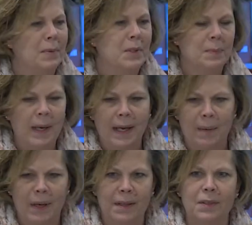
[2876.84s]
speaking
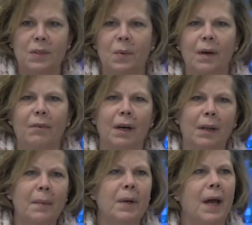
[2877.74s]
about this to one of our
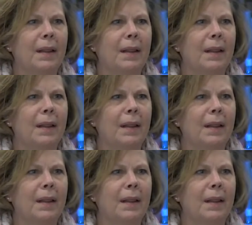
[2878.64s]
alumni,